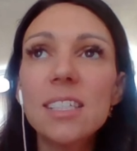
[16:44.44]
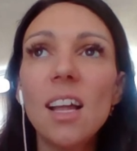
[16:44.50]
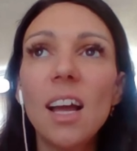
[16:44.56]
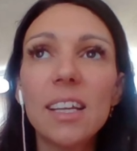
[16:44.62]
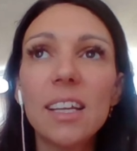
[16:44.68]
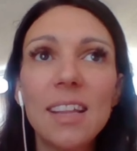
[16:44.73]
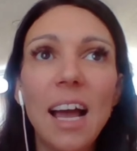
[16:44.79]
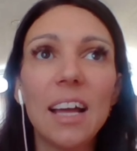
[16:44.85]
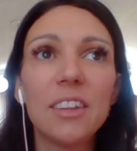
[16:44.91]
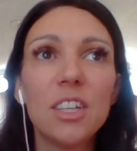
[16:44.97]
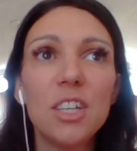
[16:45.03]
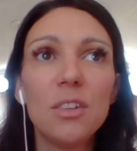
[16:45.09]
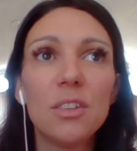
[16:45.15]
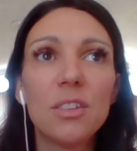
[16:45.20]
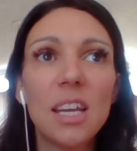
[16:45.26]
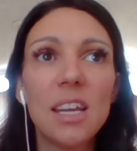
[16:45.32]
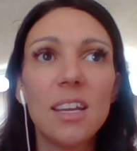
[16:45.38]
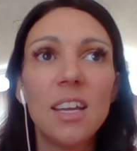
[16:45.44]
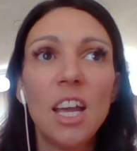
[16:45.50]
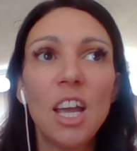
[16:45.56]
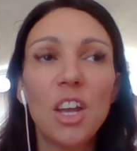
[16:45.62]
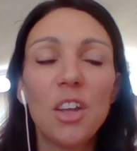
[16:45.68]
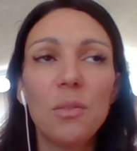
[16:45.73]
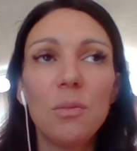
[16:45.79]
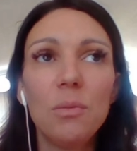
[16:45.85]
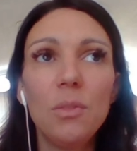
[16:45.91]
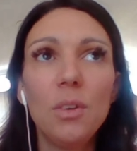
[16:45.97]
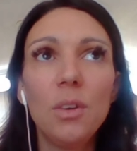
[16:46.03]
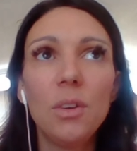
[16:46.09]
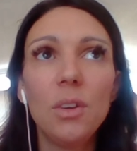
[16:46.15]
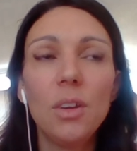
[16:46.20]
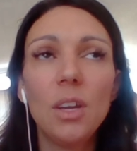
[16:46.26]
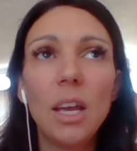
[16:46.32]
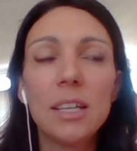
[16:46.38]
things like that that you think
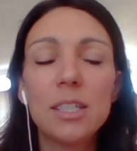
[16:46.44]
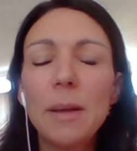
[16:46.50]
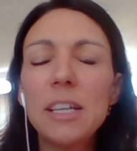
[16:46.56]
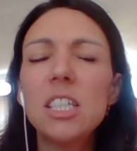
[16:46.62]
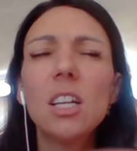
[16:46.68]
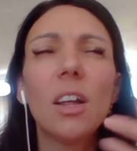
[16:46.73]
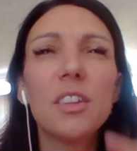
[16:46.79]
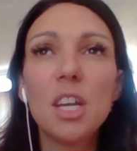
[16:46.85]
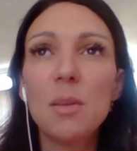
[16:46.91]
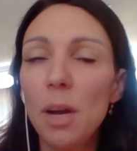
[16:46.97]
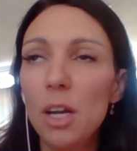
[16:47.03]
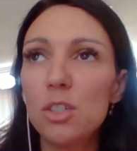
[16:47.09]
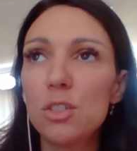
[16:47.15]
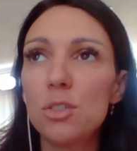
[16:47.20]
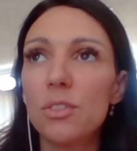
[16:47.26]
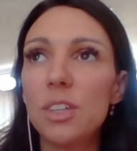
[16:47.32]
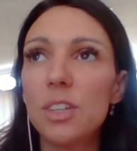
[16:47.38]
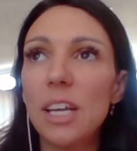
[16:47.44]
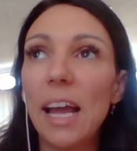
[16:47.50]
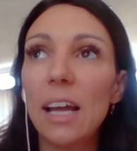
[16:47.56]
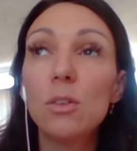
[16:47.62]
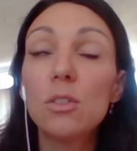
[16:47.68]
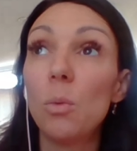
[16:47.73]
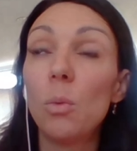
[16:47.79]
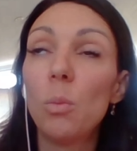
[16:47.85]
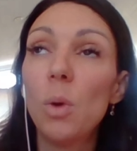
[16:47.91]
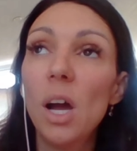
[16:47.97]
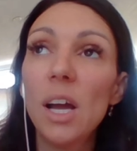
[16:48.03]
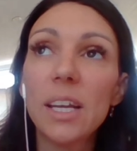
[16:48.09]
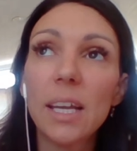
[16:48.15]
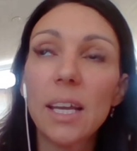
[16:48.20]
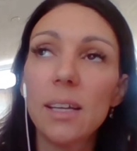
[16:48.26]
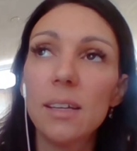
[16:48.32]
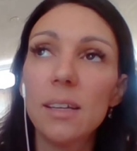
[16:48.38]
especially like the emotional thing and
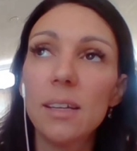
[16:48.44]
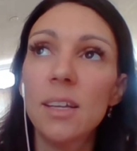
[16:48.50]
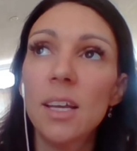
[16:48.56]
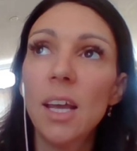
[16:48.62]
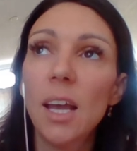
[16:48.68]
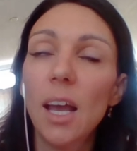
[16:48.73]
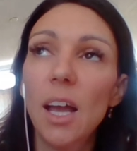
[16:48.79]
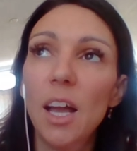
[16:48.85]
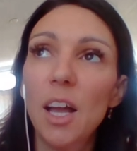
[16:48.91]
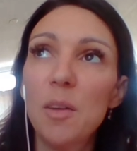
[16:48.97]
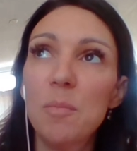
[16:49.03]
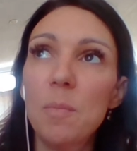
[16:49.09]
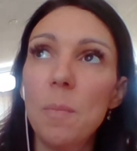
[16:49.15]
also working